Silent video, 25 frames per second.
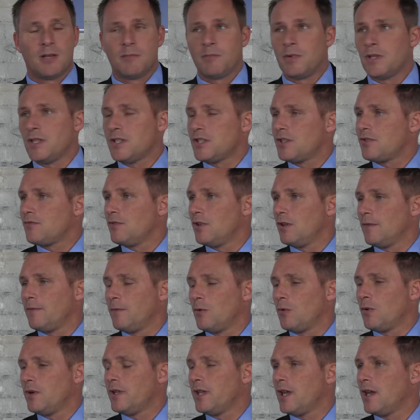but there's 3 or
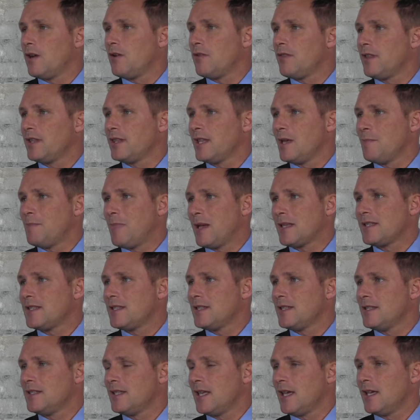4 in there who think they're better
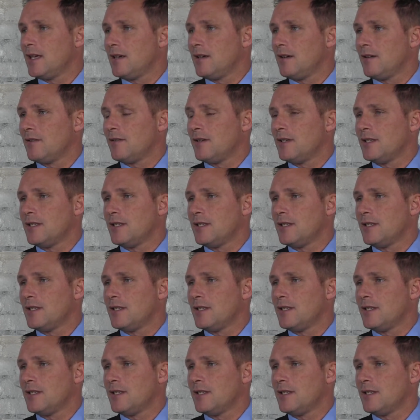than they are,